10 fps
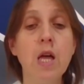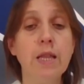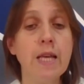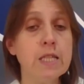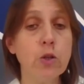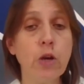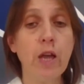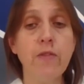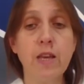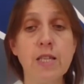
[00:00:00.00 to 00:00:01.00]
Let's look
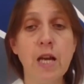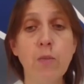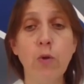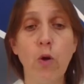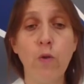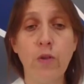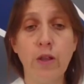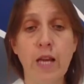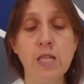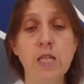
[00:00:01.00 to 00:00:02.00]
at the example of the
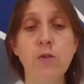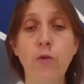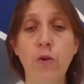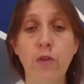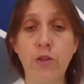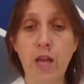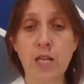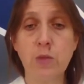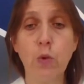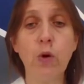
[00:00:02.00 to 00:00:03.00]
lesson from the
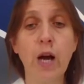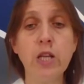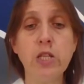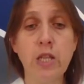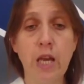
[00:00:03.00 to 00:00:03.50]
textbook Cutting